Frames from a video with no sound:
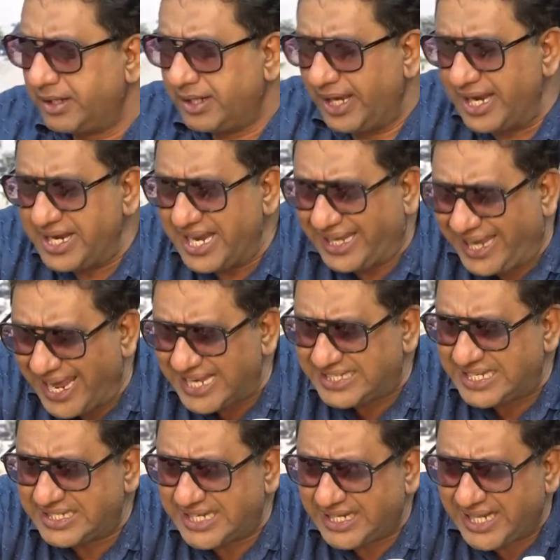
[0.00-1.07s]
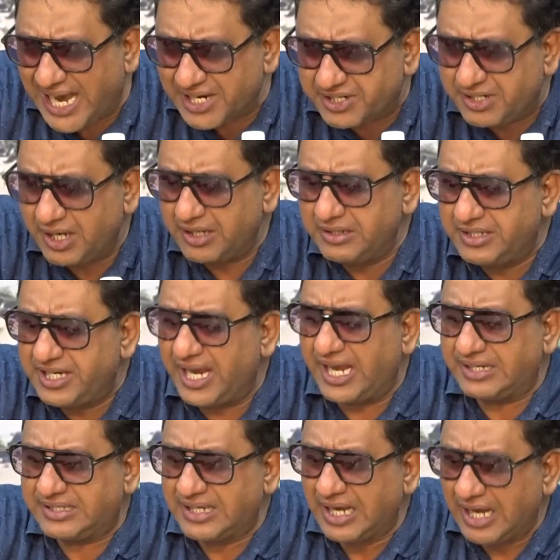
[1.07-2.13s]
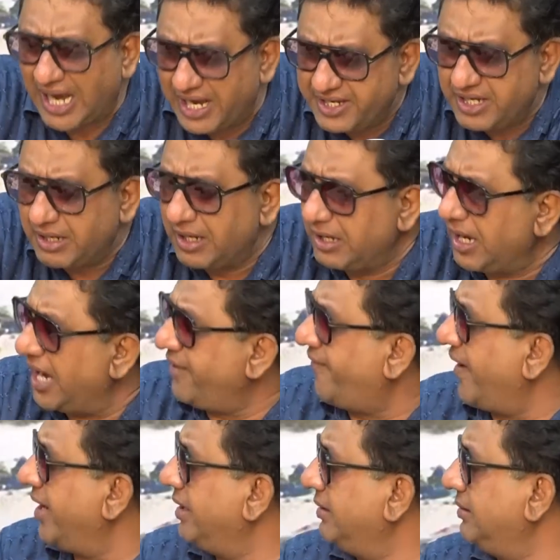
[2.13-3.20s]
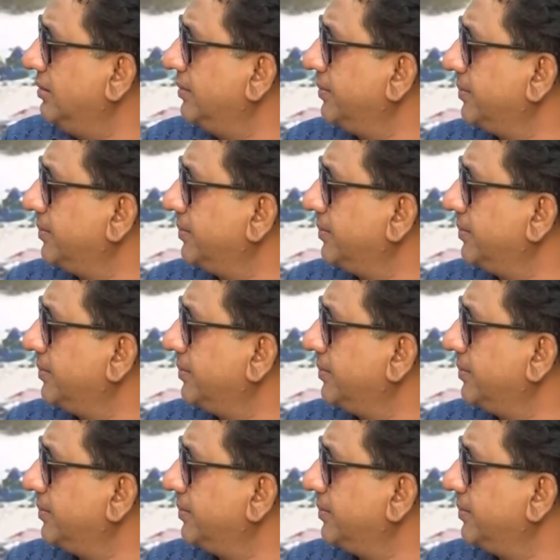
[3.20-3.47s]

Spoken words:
in the cases that Ashton Chase and I filed.